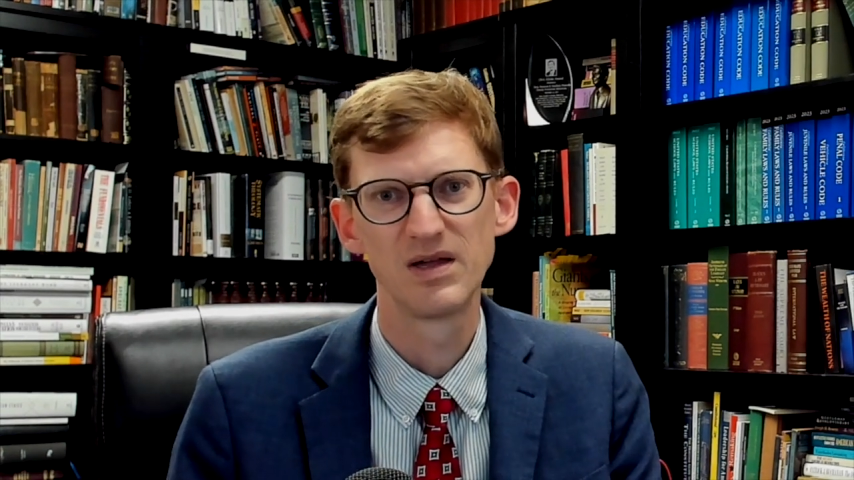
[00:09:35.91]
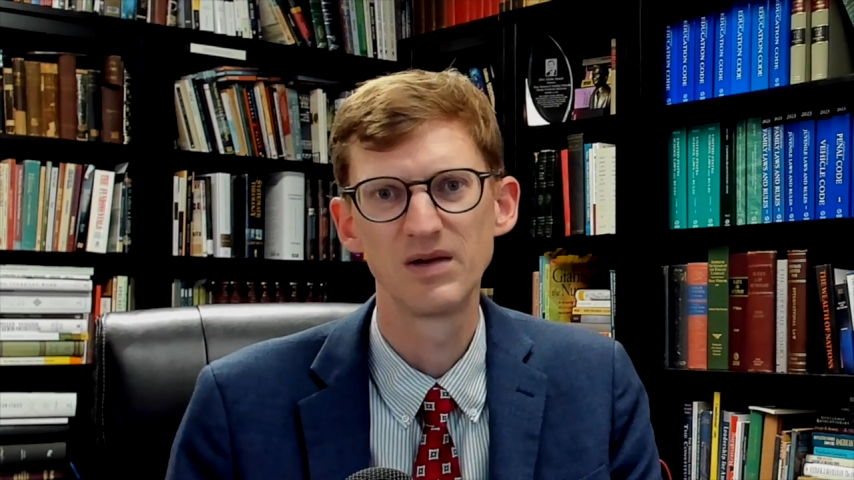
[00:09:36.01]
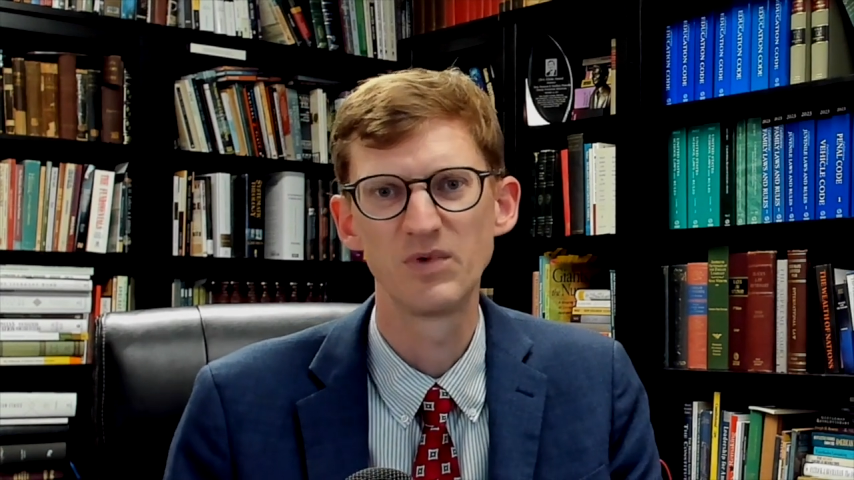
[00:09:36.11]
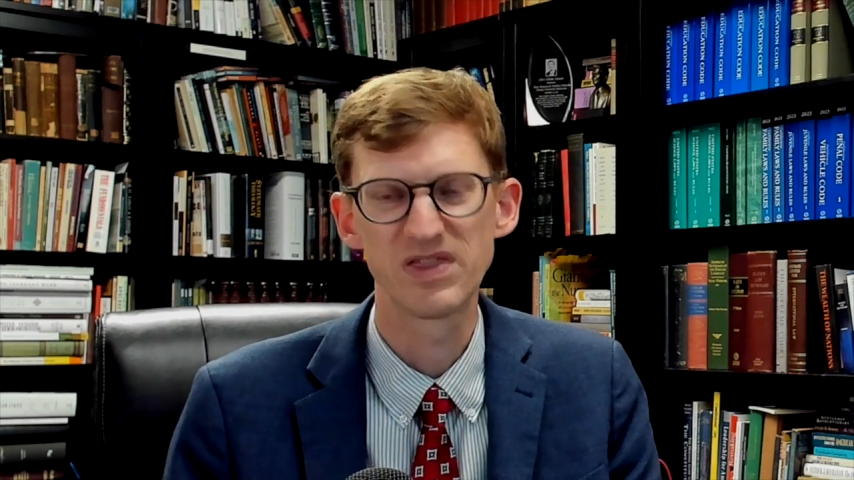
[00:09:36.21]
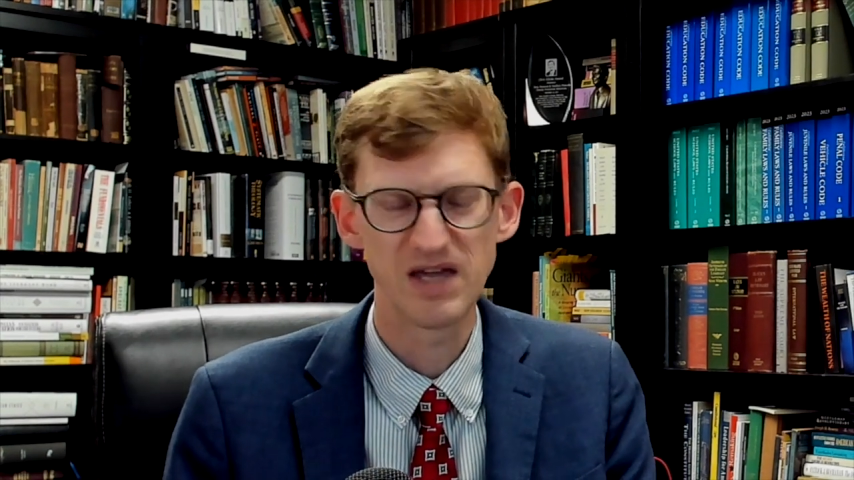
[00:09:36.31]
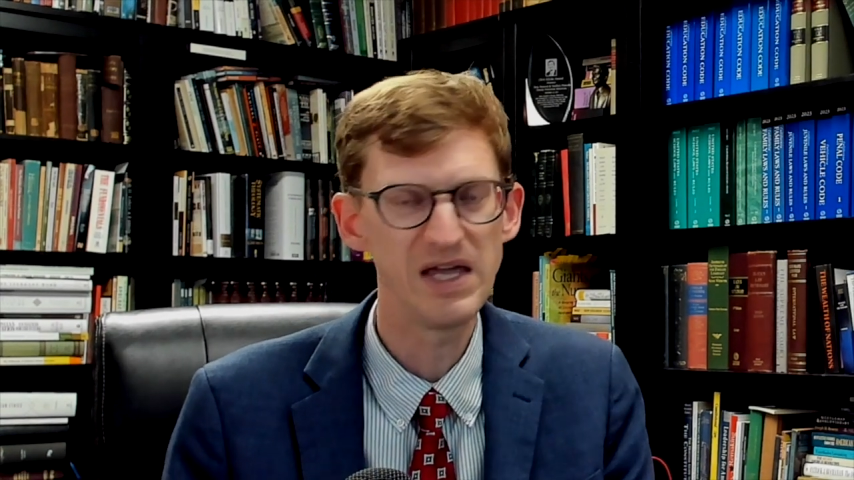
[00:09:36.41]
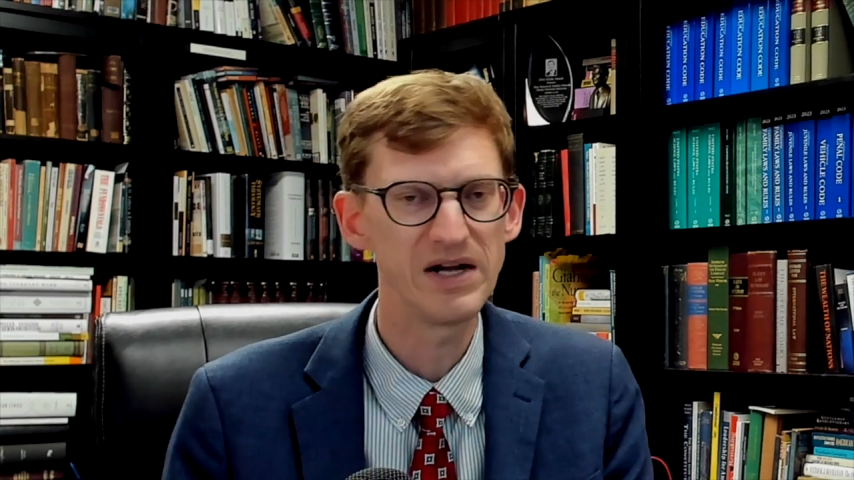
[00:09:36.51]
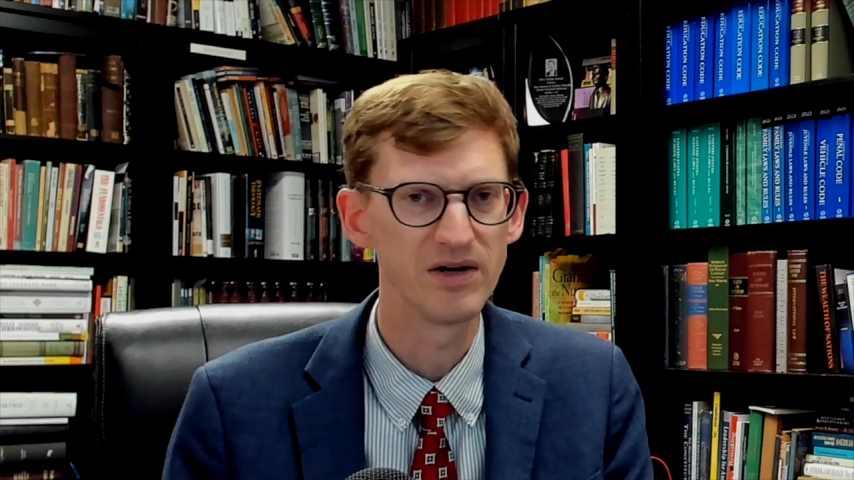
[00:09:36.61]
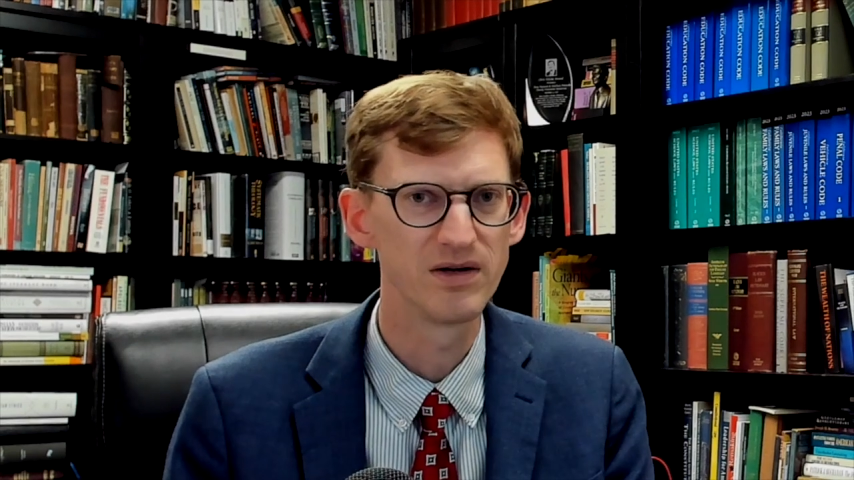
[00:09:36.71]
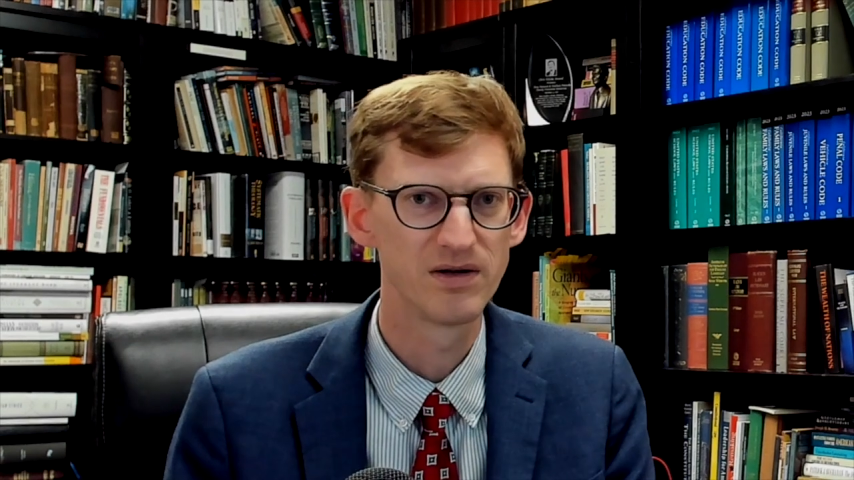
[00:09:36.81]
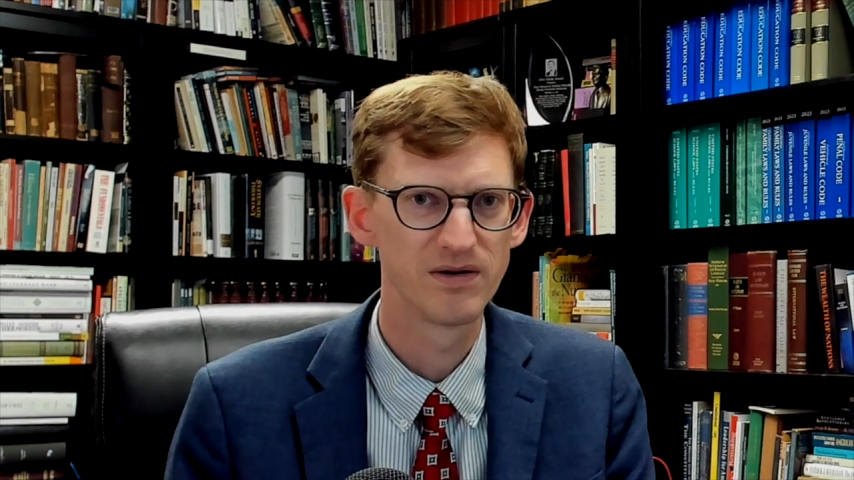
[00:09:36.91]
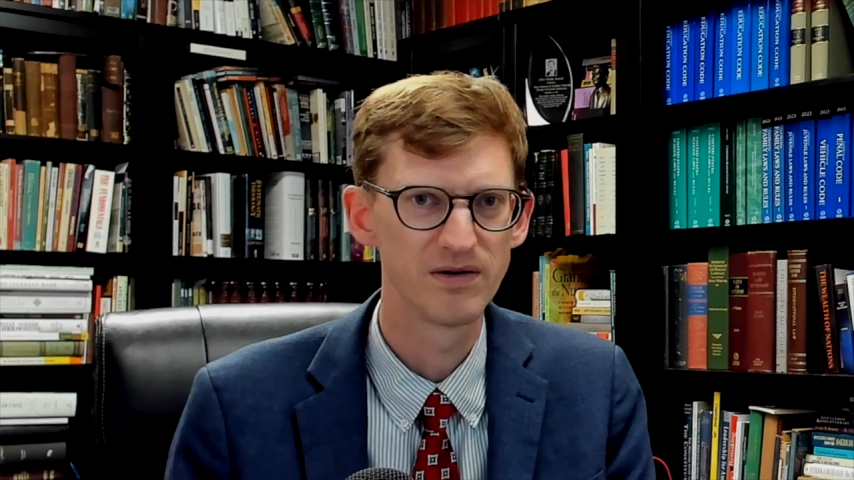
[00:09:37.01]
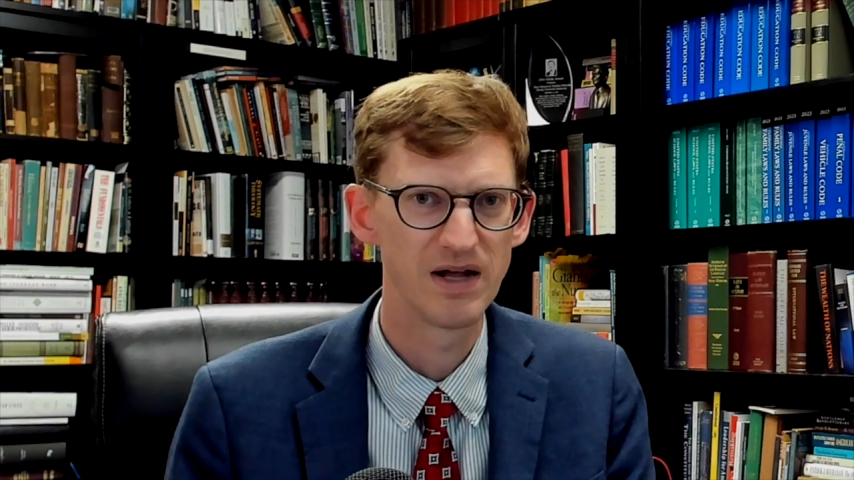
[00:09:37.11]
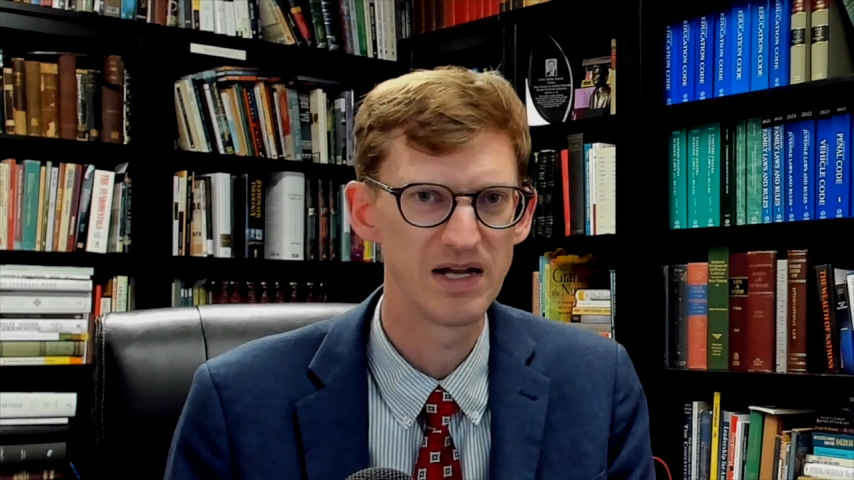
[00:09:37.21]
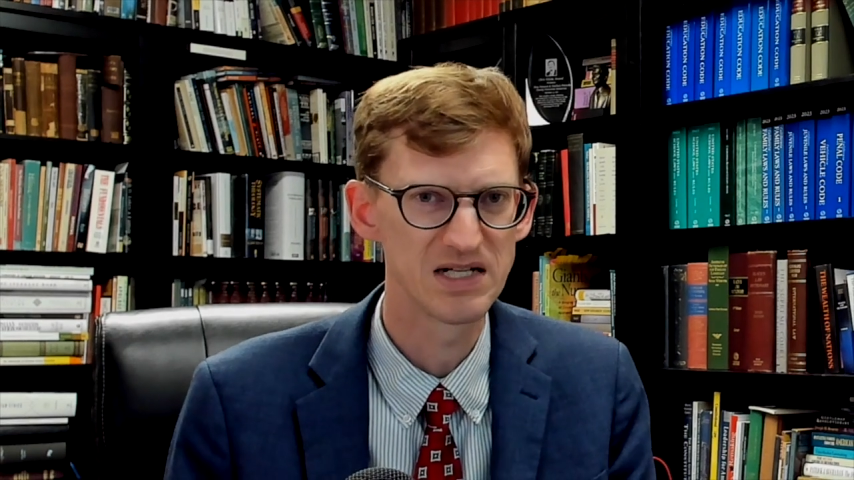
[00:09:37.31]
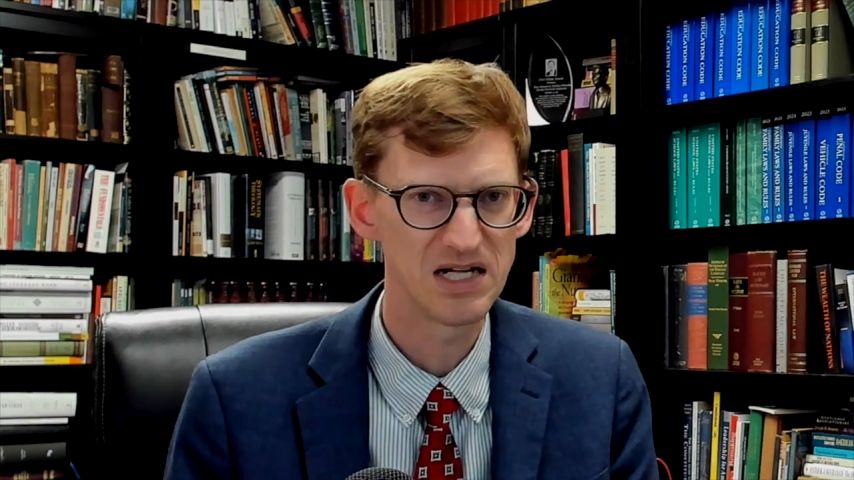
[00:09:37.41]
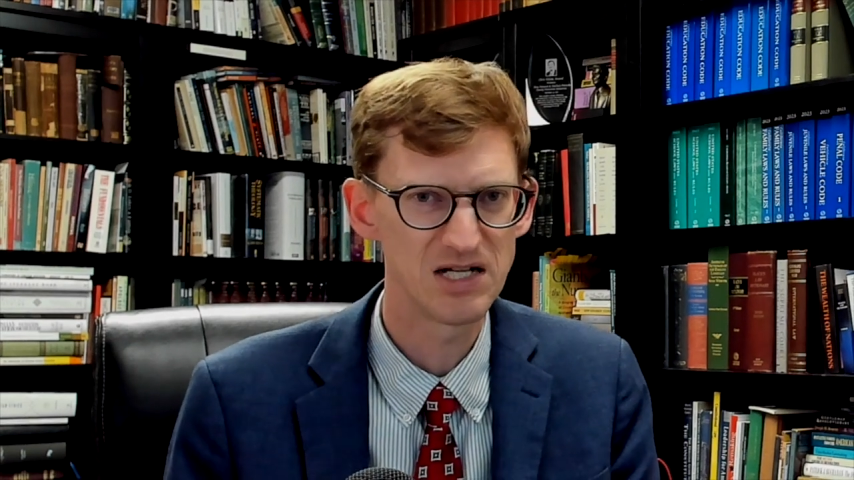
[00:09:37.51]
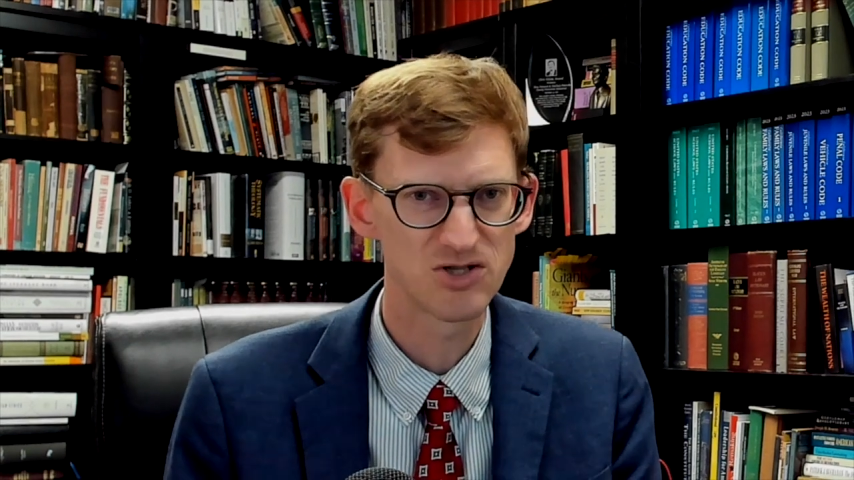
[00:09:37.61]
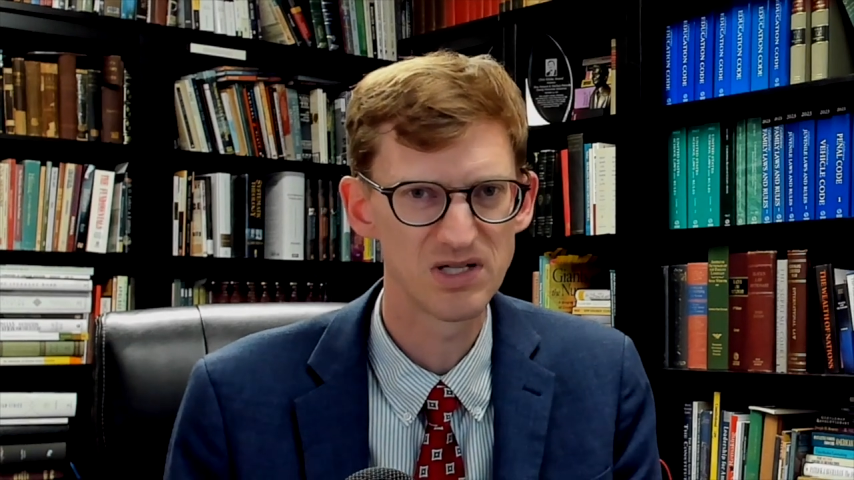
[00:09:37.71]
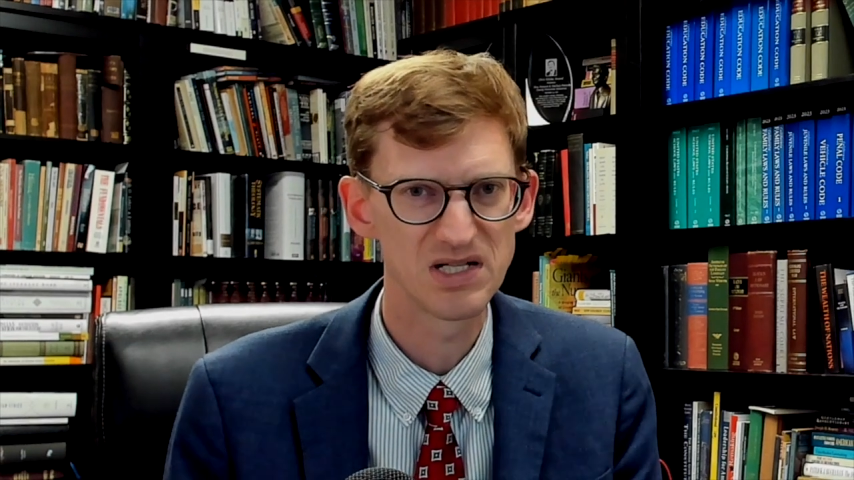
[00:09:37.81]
with care and attention